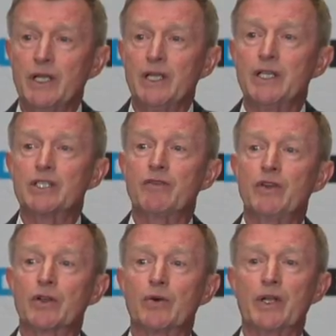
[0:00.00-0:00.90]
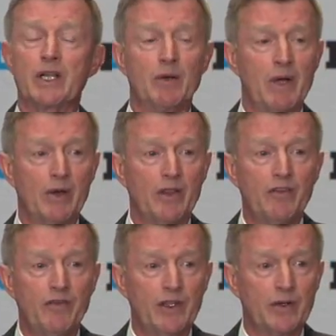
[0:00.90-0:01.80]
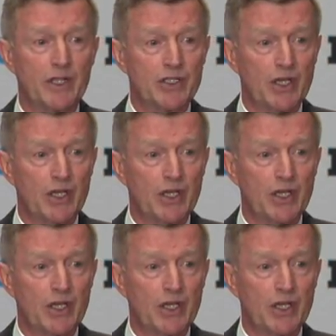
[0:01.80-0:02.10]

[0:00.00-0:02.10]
is if you're going to come out in the field as a